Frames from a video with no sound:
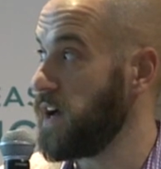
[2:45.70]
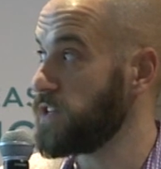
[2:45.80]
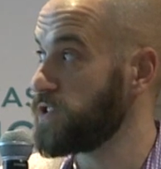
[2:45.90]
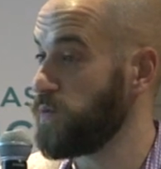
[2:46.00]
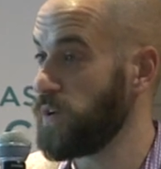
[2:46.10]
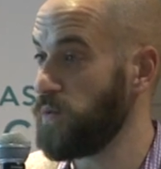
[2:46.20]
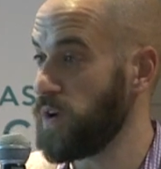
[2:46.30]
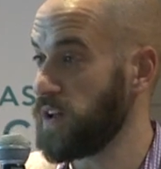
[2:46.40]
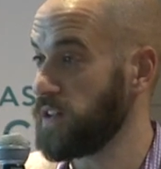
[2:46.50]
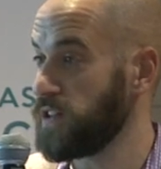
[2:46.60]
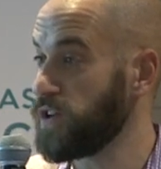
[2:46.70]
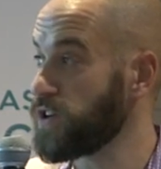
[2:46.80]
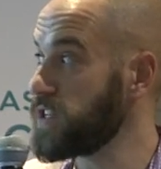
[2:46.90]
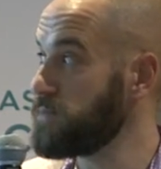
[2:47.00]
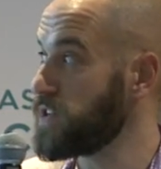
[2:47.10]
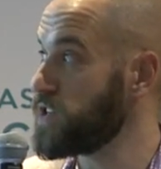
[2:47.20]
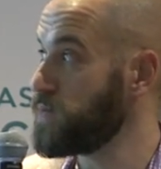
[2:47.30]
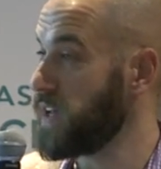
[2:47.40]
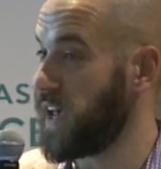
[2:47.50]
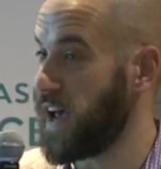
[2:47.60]
So we want to learn as much as
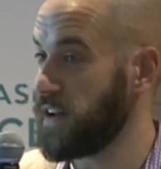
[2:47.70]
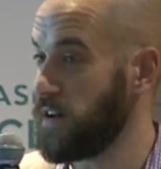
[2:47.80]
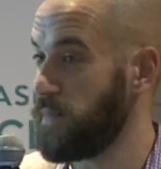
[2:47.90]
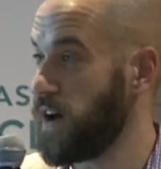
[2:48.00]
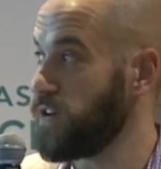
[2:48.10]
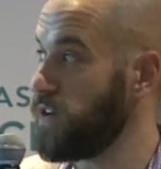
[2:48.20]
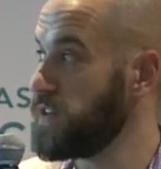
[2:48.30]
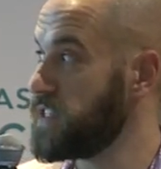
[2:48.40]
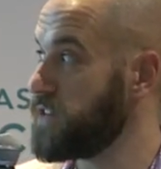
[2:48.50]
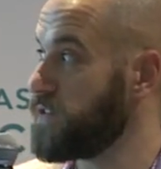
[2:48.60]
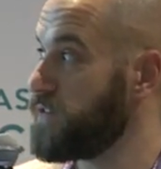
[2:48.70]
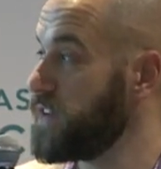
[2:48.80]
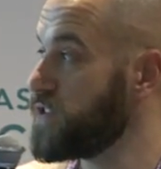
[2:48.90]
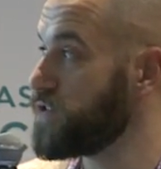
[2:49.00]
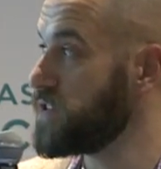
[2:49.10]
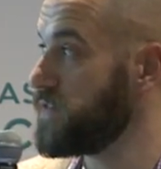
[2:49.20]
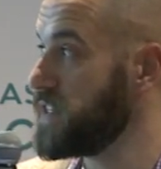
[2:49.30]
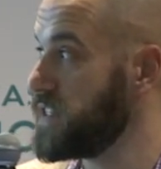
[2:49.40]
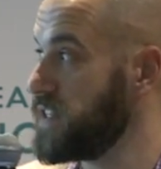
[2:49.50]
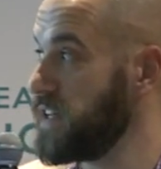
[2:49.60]
we can about all these different features of
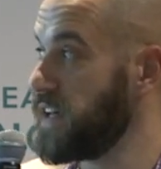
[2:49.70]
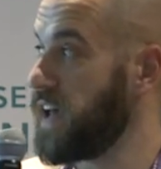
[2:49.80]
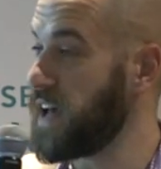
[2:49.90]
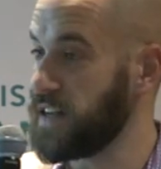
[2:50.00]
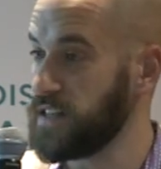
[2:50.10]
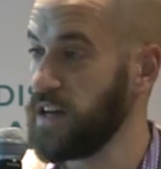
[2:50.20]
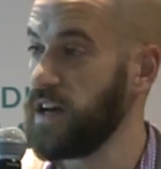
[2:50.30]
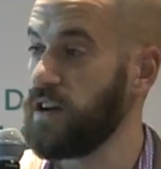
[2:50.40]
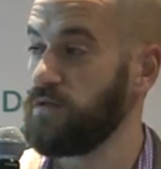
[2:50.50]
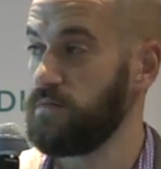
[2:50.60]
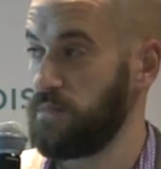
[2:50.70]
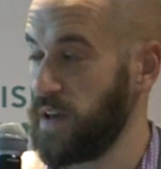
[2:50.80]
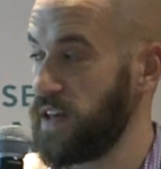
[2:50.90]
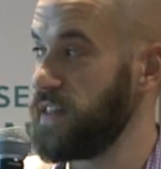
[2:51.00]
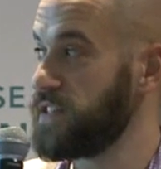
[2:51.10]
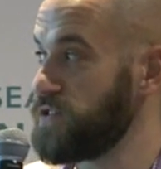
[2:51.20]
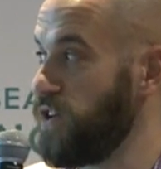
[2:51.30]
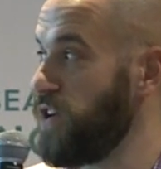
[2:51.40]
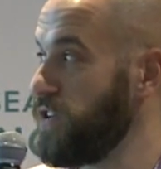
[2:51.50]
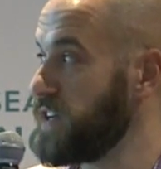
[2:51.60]
ECD, and this is
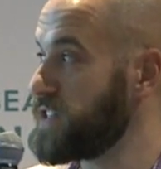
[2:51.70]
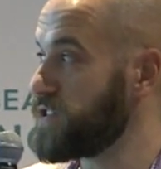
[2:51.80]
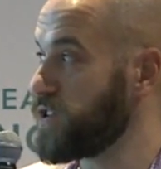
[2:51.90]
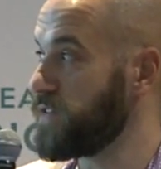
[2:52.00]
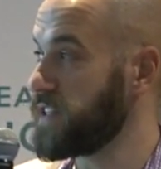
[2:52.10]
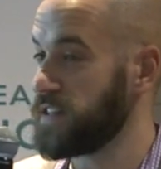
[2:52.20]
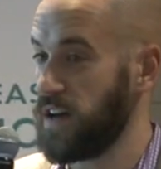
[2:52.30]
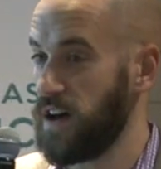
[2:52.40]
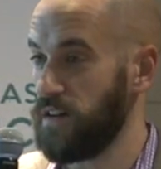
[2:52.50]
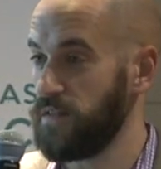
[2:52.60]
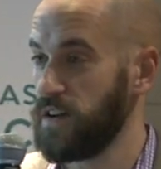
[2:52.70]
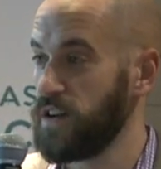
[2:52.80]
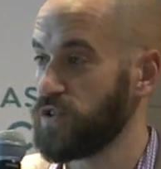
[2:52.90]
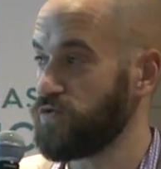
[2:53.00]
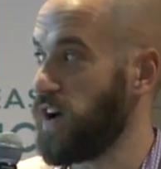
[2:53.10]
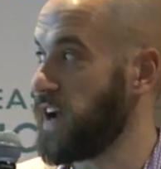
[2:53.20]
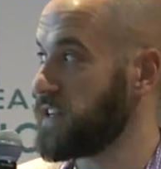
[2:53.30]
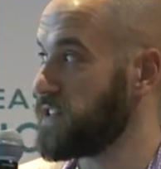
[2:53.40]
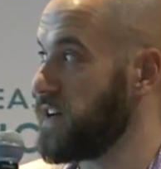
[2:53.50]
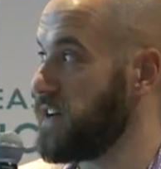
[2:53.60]
all in service of trying
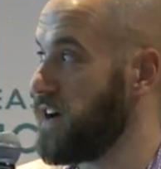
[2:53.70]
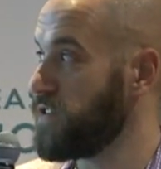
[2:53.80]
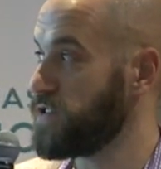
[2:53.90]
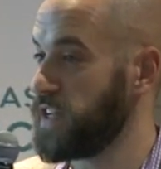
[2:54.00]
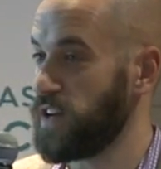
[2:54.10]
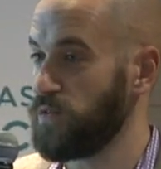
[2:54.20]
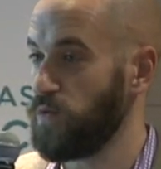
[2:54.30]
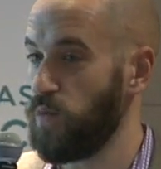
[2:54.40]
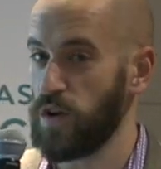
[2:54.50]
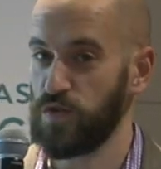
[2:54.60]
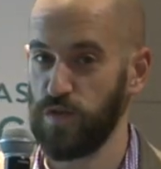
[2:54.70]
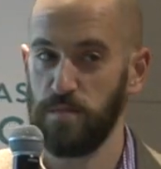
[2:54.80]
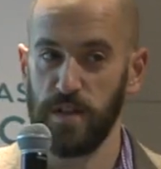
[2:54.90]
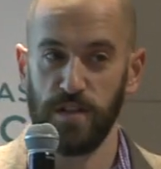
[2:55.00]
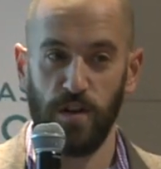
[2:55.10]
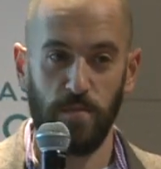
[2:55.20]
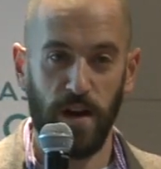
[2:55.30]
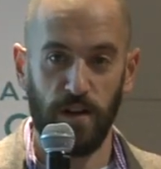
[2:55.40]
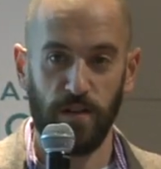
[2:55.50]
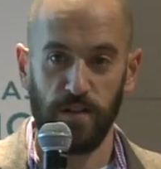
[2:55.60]
to understand what treatments are
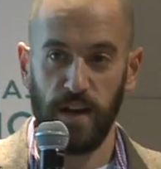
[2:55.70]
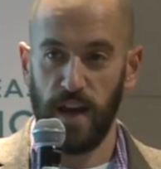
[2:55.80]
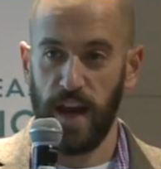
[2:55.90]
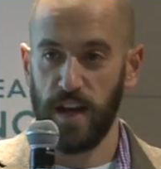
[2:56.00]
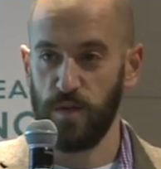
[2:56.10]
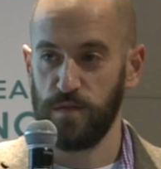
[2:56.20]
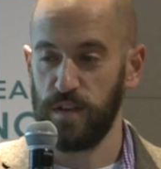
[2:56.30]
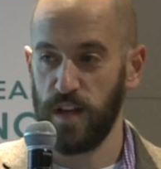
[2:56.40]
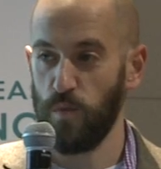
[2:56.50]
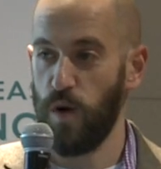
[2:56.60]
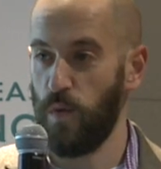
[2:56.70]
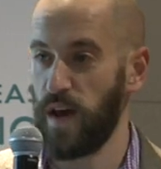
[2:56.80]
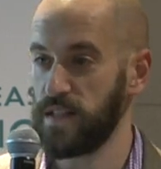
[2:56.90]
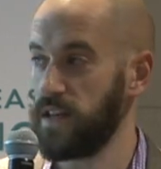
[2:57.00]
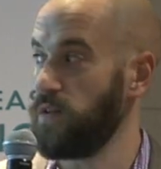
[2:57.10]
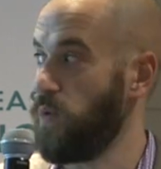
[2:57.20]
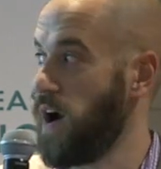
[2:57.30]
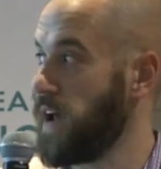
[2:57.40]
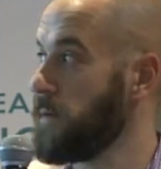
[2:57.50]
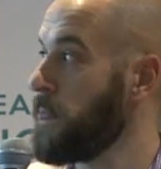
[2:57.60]
better and in what ways and
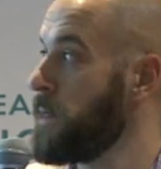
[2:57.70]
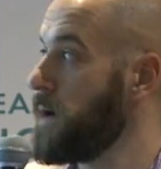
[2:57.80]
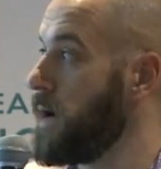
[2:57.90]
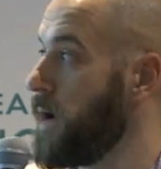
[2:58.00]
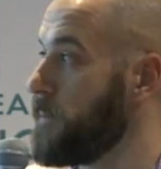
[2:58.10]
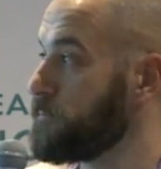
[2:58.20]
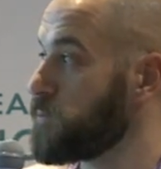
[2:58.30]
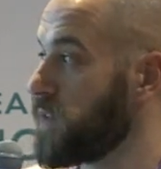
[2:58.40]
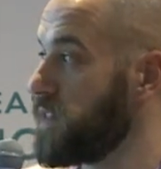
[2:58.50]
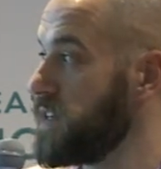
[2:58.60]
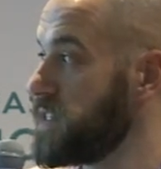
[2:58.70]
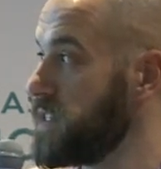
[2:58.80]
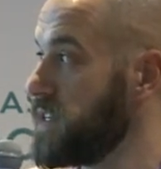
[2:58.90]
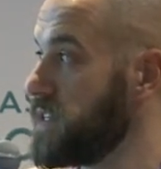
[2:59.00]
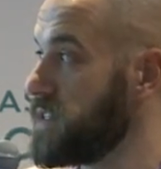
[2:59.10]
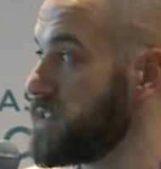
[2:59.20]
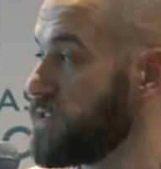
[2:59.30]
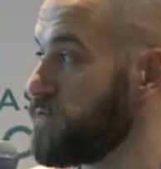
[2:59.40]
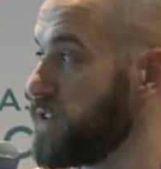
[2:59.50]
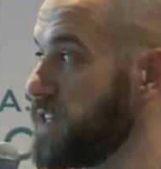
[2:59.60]
why. This is
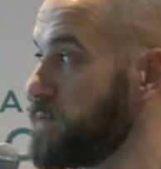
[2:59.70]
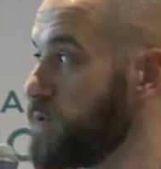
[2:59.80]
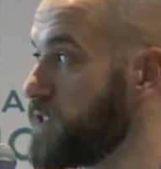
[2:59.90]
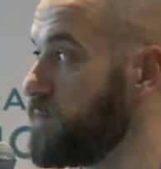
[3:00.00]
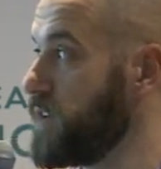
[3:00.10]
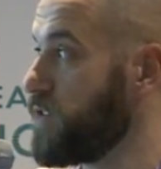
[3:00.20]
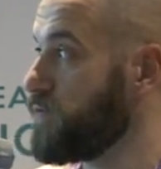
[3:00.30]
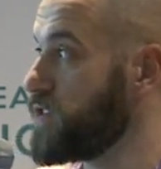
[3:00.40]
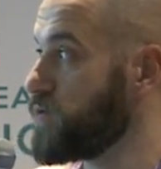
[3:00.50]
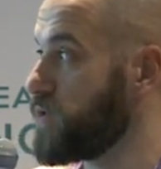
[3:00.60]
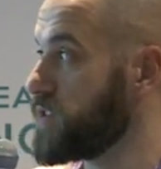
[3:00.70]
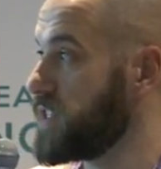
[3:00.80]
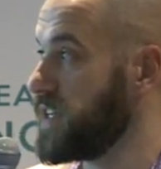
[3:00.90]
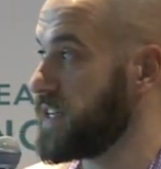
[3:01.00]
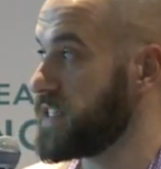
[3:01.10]
really supposed to be a resource to the